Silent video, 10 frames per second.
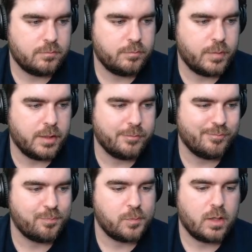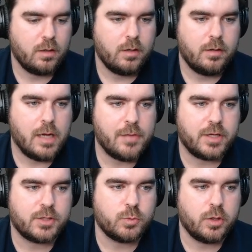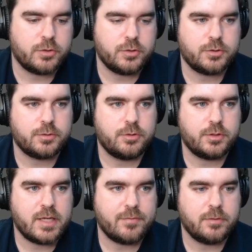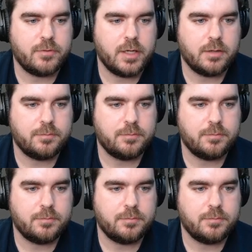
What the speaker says: But I think it's worth just having for now.